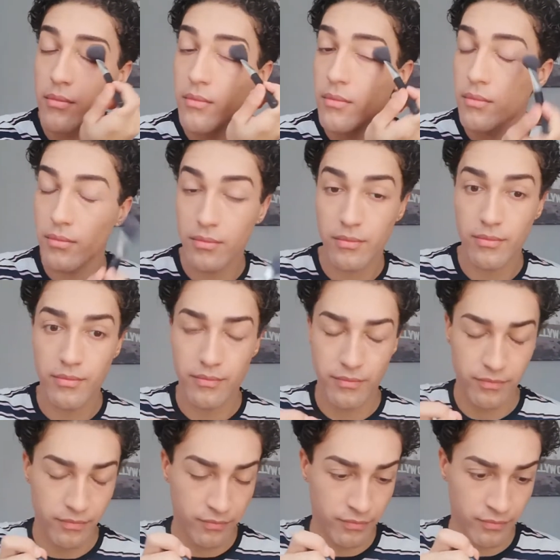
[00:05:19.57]

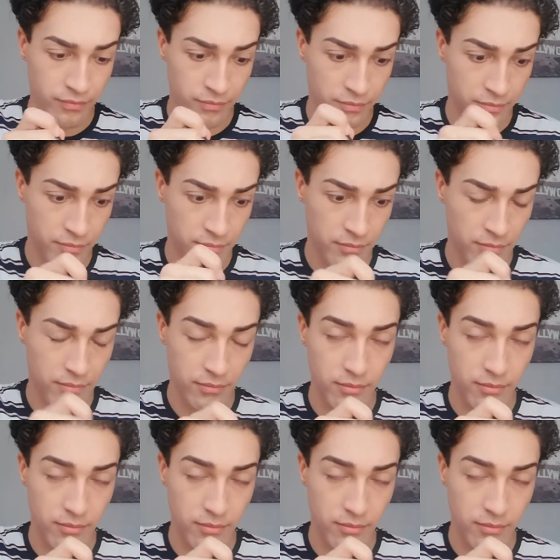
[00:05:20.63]
Nothing is said.